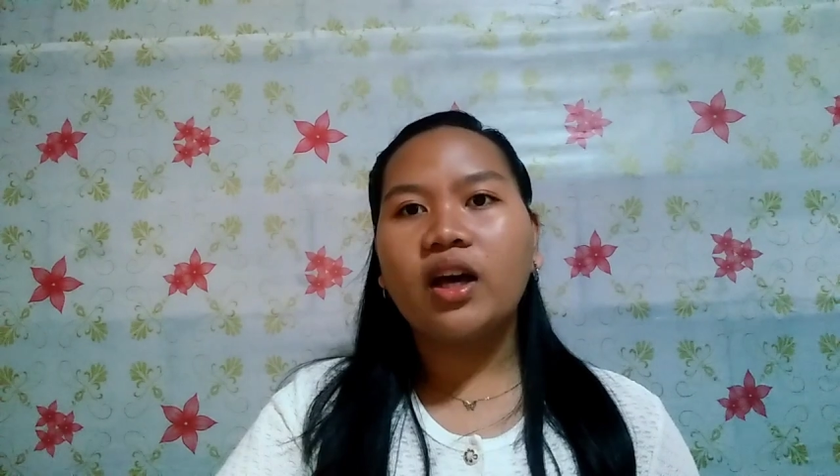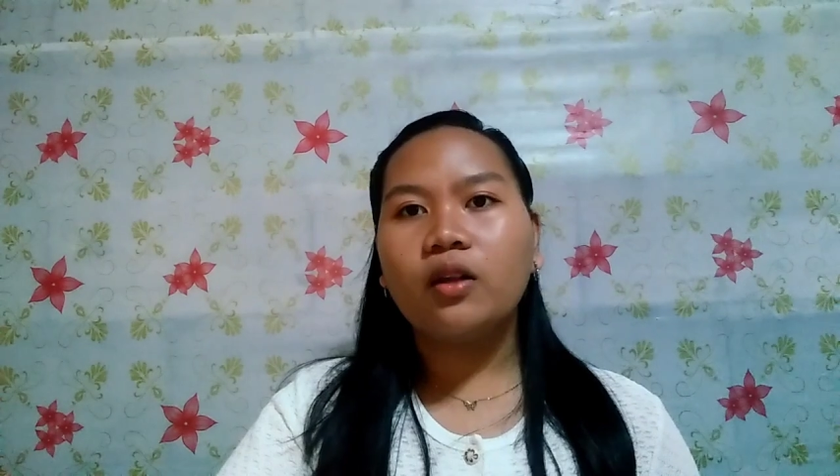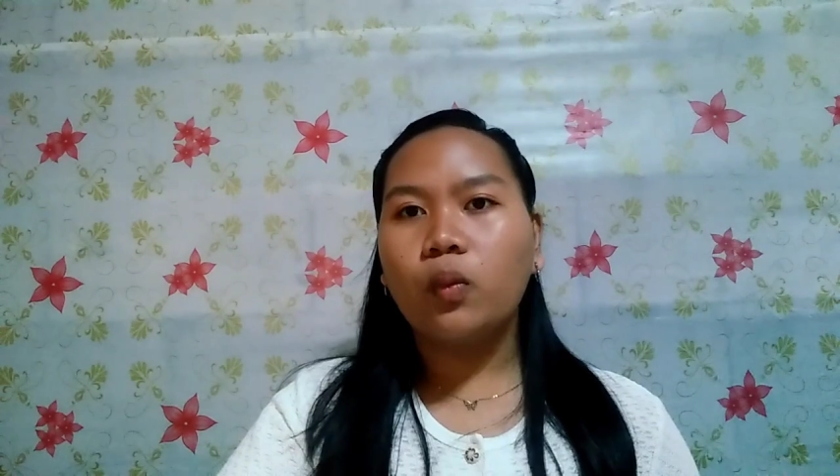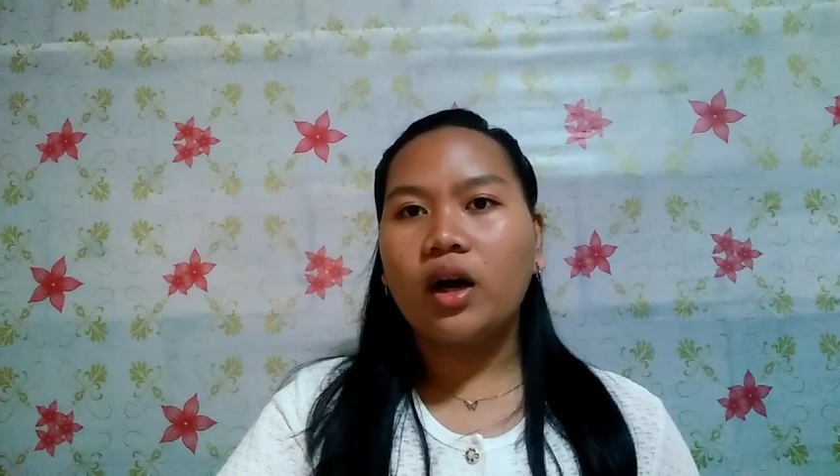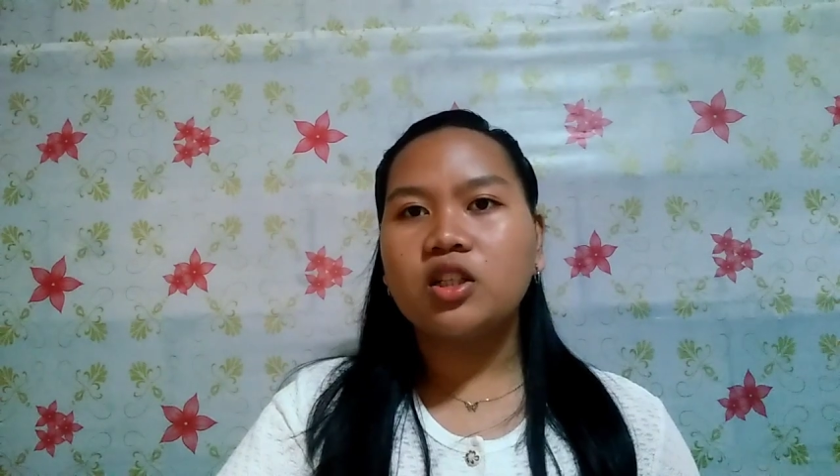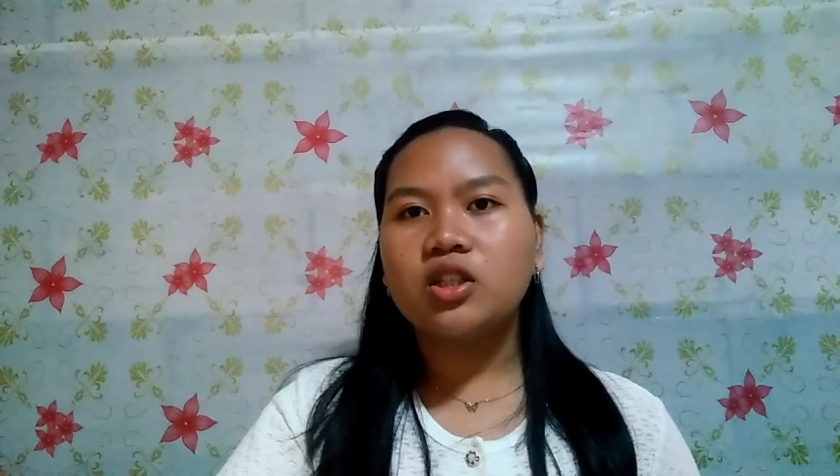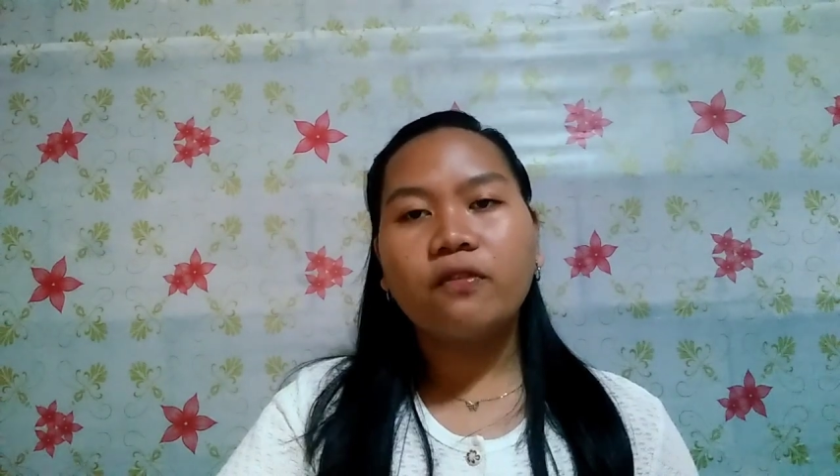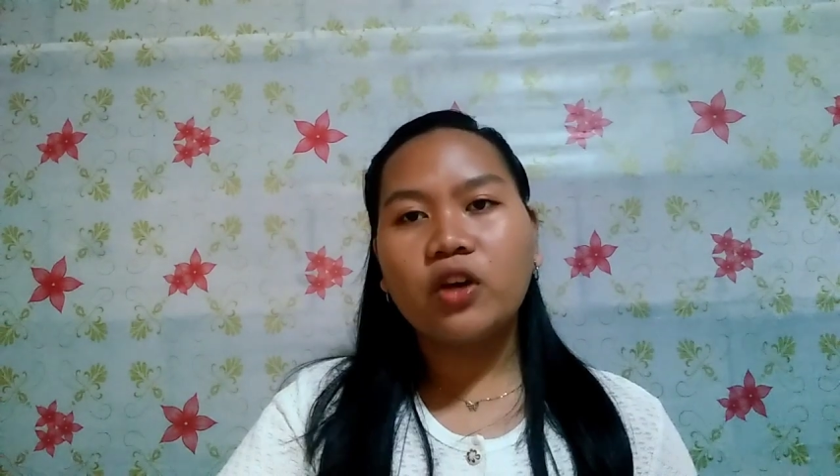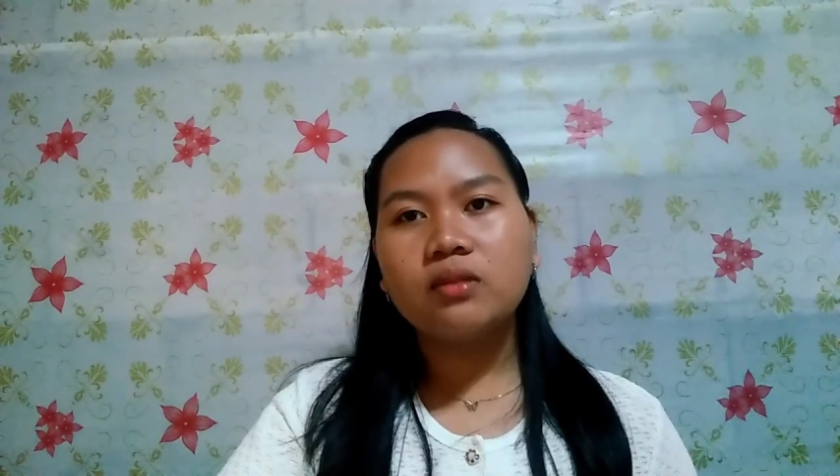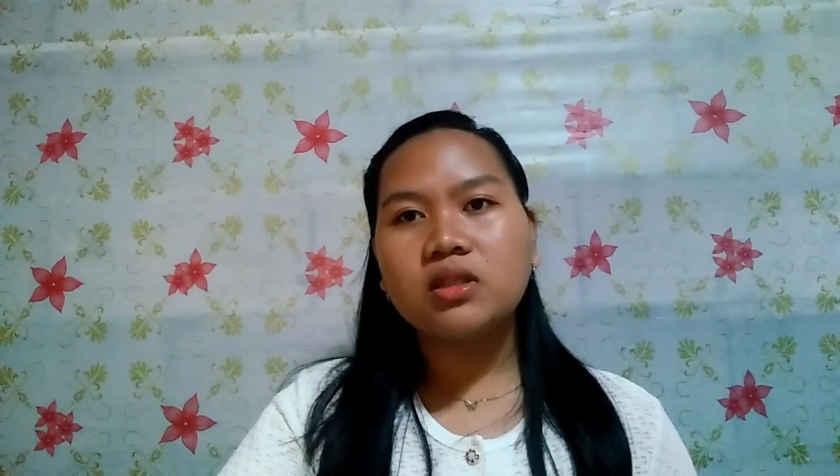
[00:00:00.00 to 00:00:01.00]
We can watch
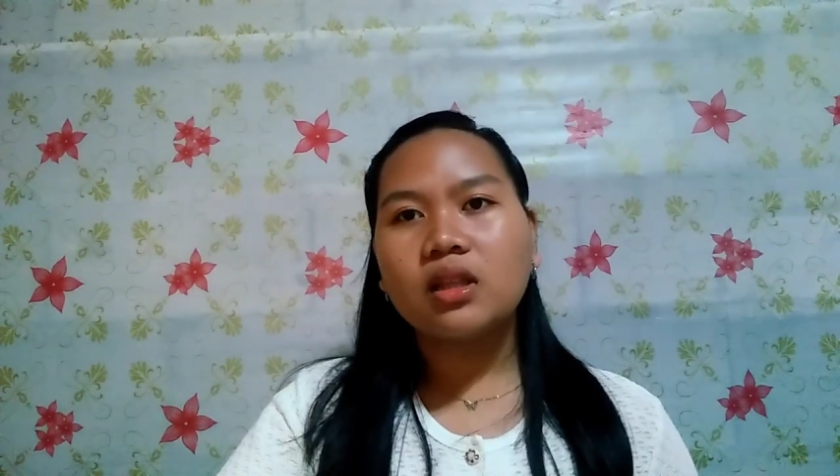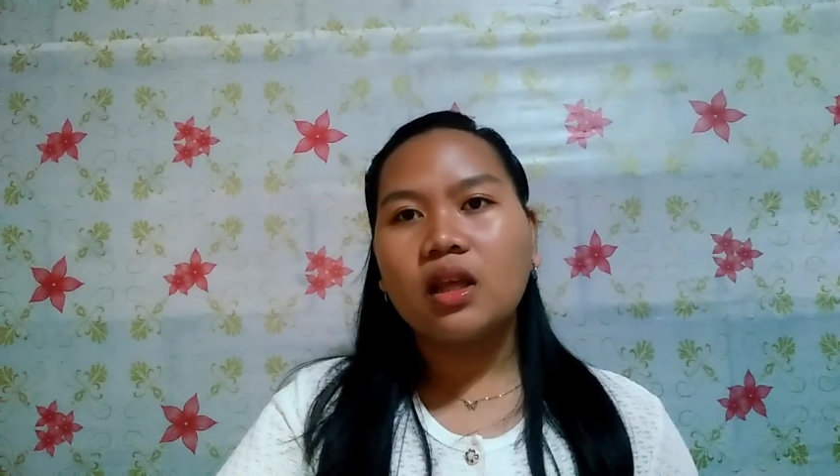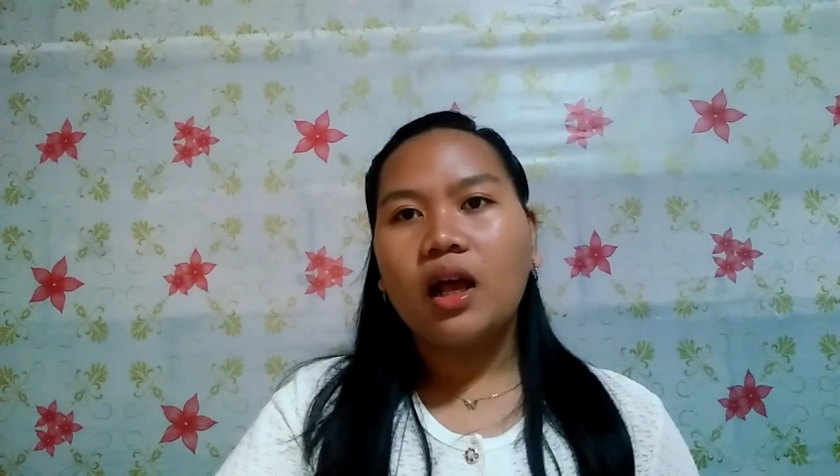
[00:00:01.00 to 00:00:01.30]
films,